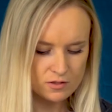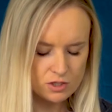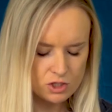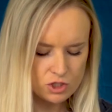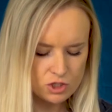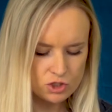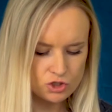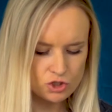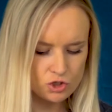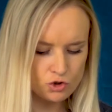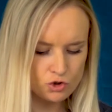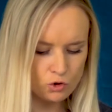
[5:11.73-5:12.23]

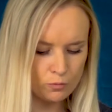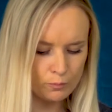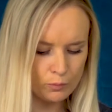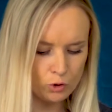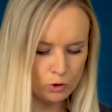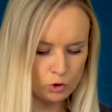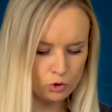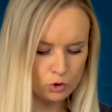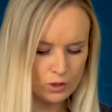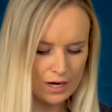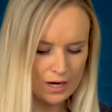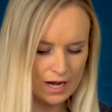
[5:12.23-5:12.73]
So your
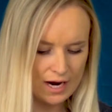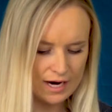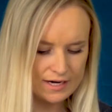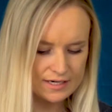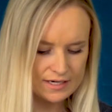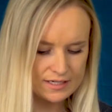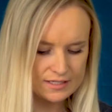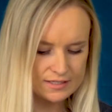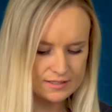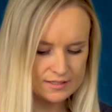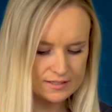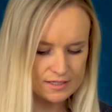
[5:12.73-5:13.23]
blue line
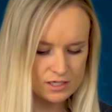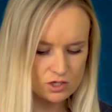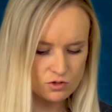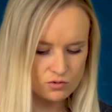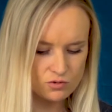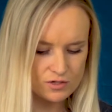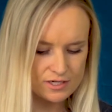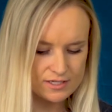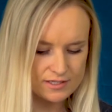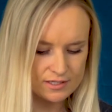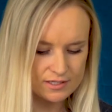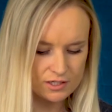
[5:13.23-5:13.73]
is
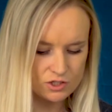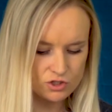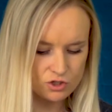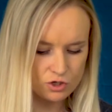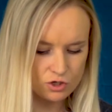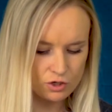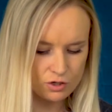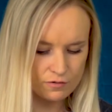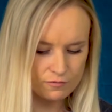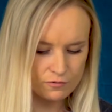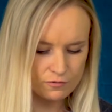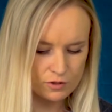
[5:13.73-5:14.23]
decreasing. So
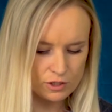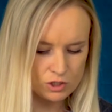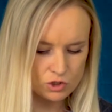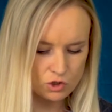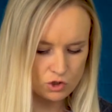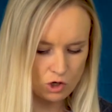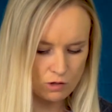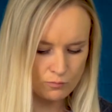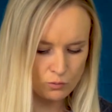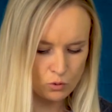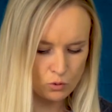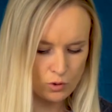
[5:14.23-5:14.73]
for
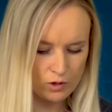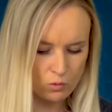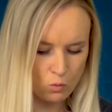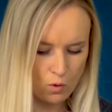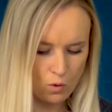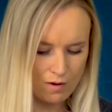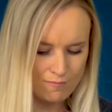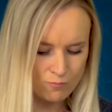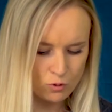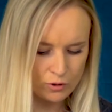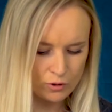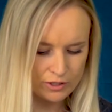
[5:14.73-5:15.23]
example, at
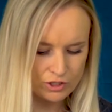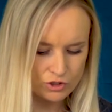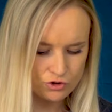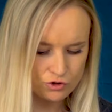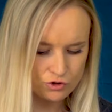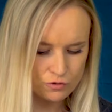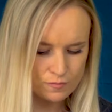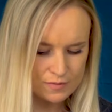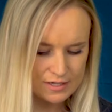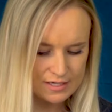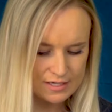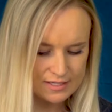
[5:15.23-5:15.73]

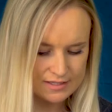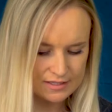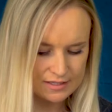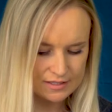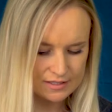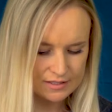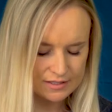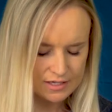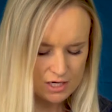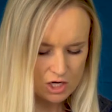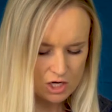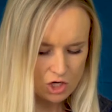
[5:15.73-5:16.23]
1.2
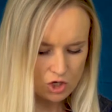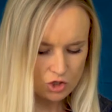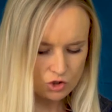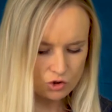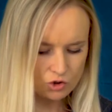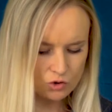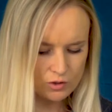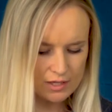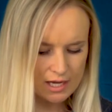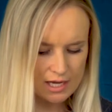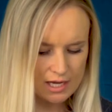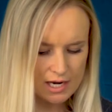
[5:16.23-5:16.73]
meters,
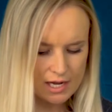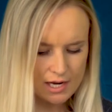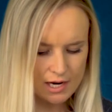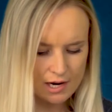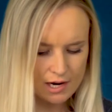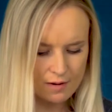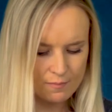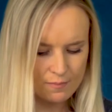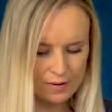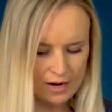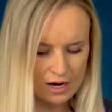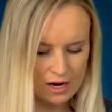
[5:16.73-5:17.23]
you're getting
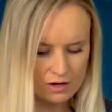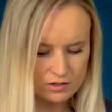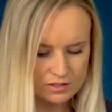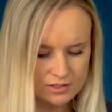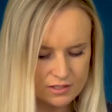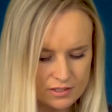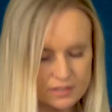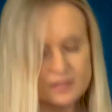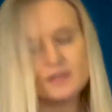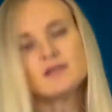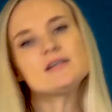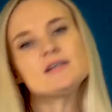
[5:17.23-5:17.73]
about
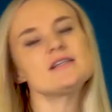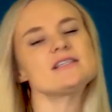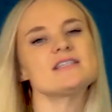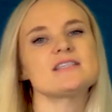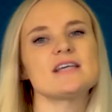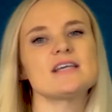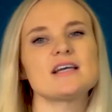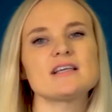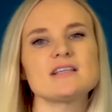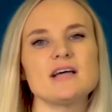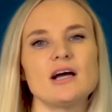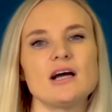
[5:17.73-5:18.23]

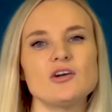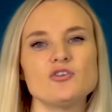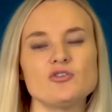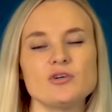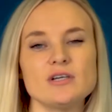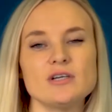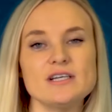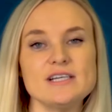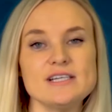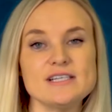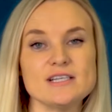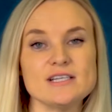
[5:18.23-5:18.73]
600
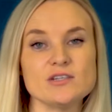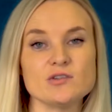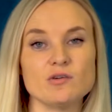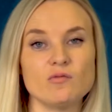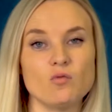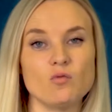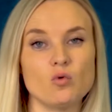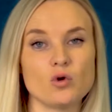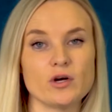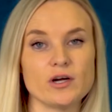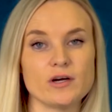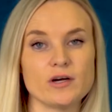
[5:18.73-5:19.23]
liters
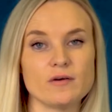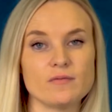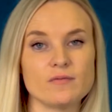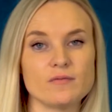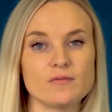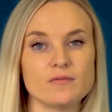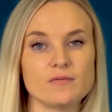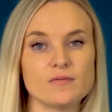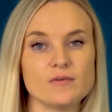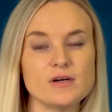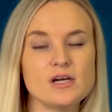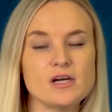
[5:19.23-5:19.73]
of water.
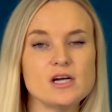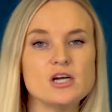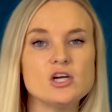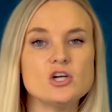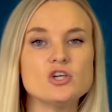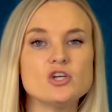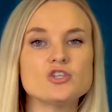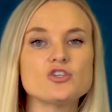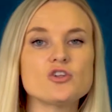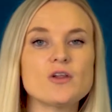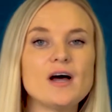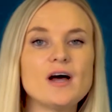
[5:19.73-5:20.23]

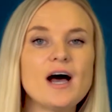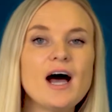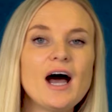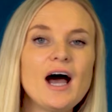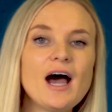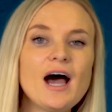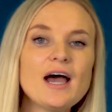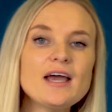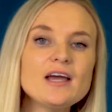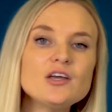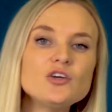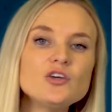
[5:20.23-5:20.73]
So the
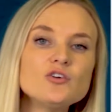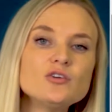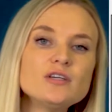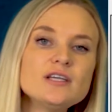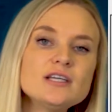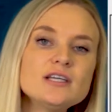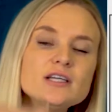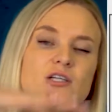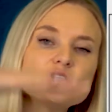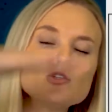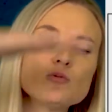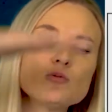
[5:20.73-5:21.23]
higher you
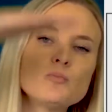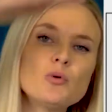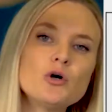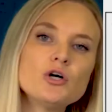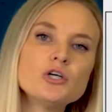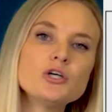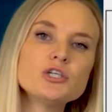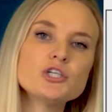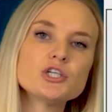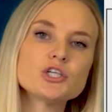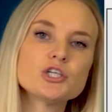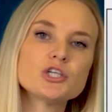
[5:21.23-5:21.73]
need it to
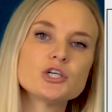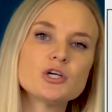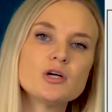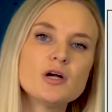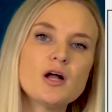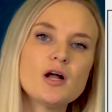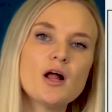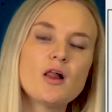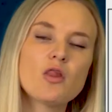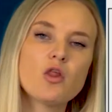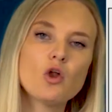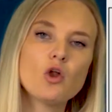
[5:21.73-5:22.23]
push,
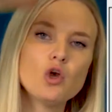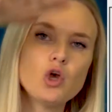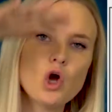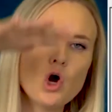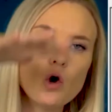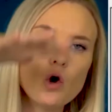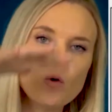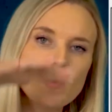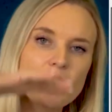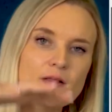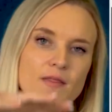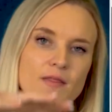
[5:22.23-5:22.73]
the
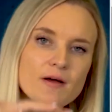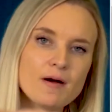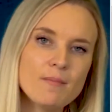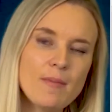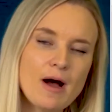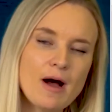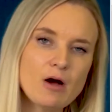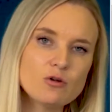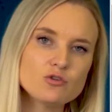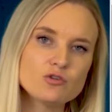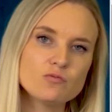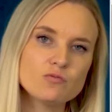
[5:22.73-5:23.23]
lower the
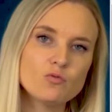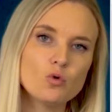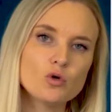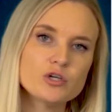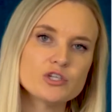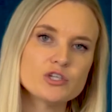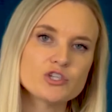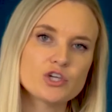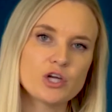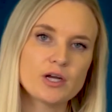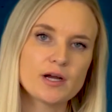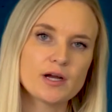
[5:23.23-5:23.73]
amount of water
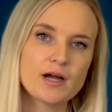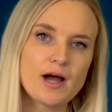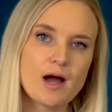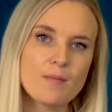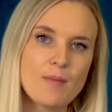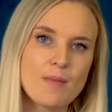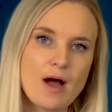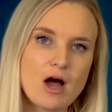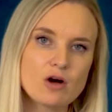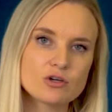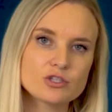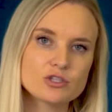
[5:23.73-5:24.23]
is going to come
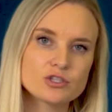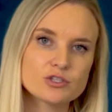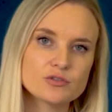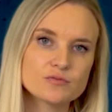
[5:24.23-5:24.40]
out.